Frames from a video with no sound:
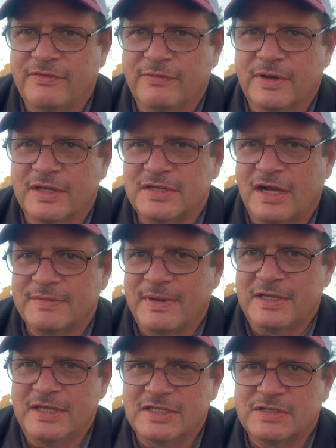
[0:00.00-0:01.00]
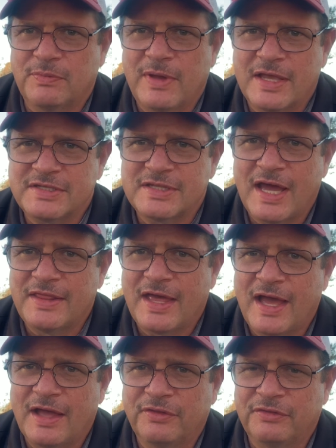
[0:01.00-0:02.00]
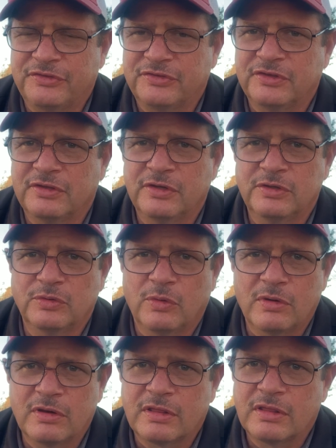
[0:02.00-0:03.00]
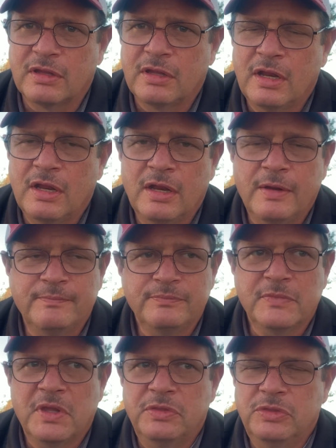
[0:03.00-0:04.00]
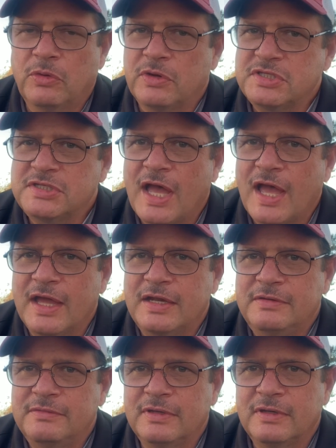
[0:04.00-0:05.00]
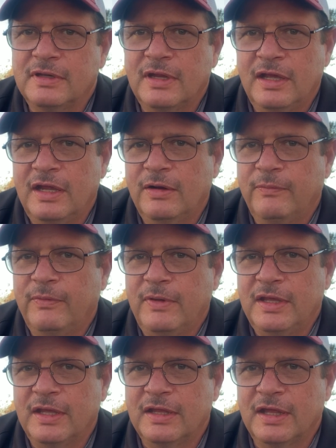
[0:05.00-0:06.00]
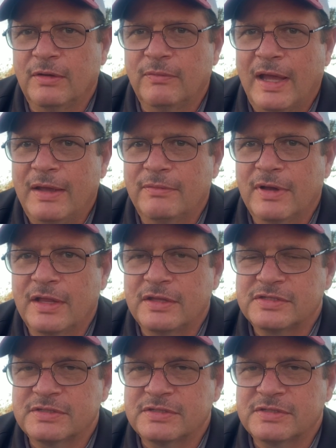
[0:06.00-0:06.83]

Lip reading: When I talked about east-west side of the house, north side, here we can get away with some